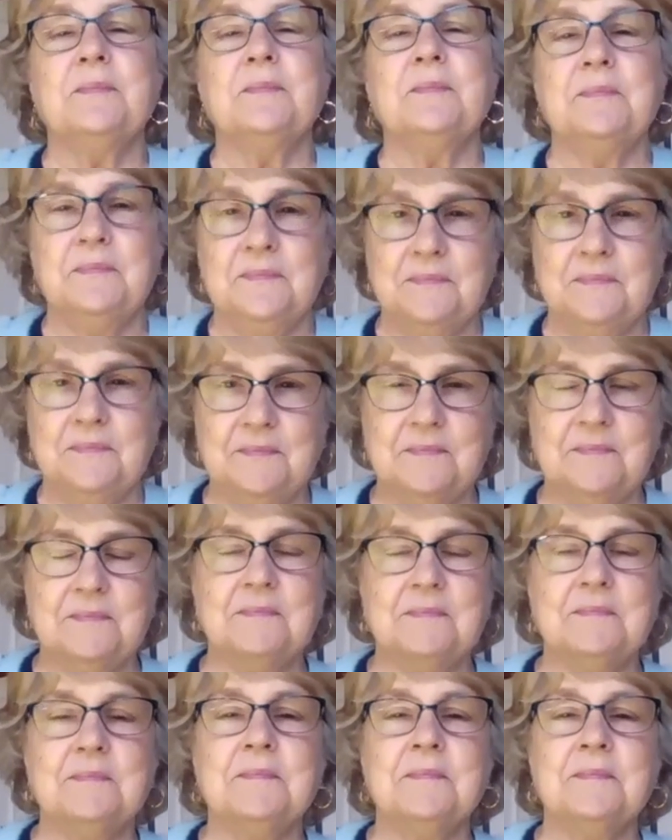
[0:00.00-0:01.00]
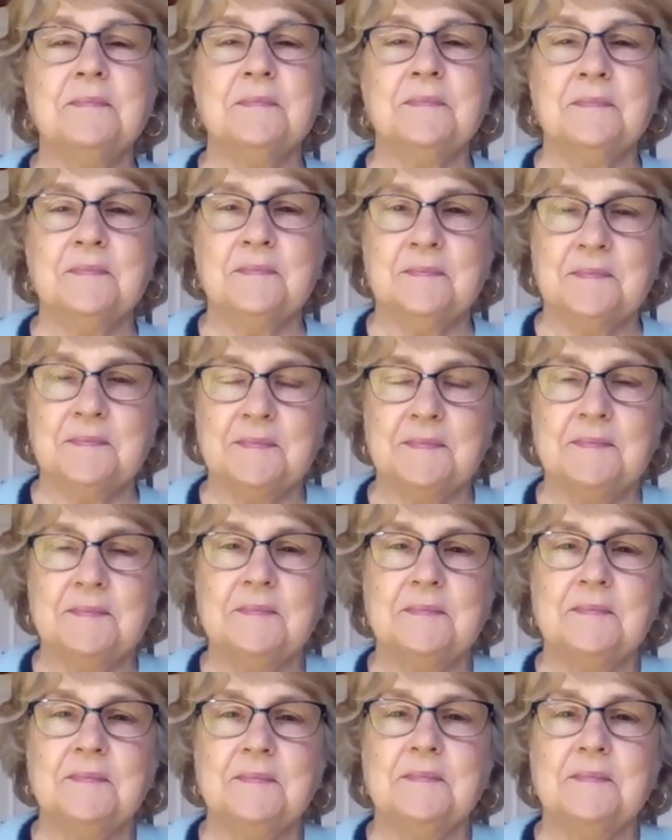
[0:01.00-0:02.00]
Okay. All the vehicles and
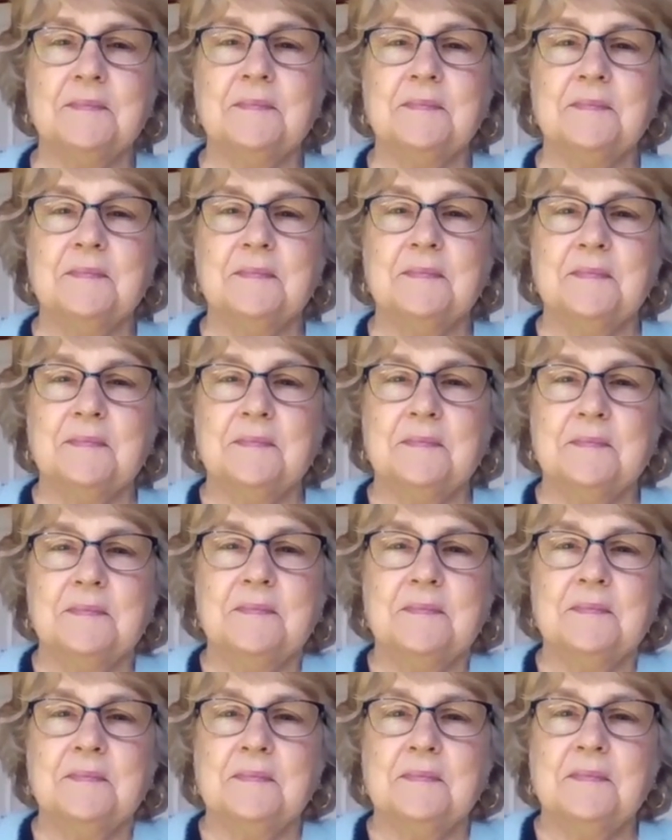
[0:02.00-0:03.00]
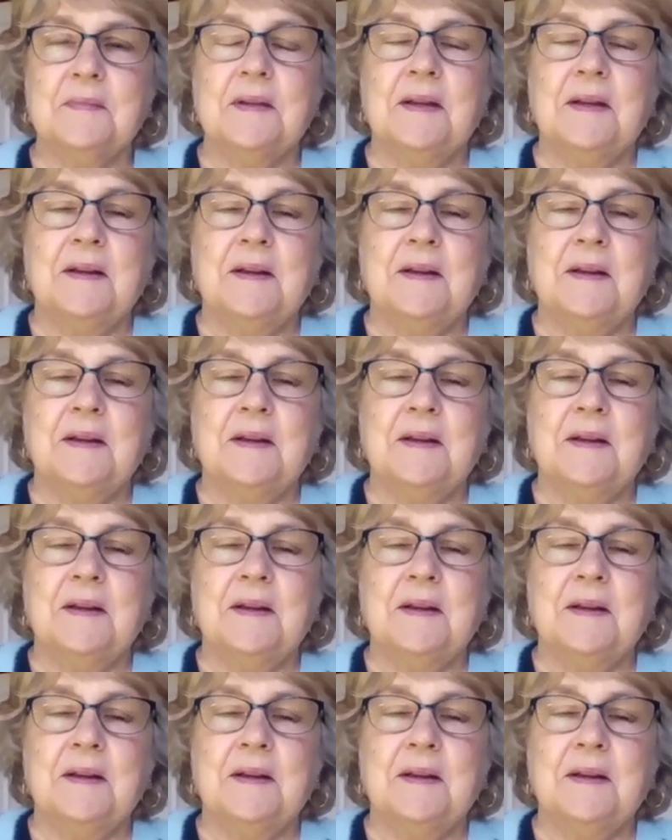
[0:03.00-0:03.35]
everything. Yeah. And,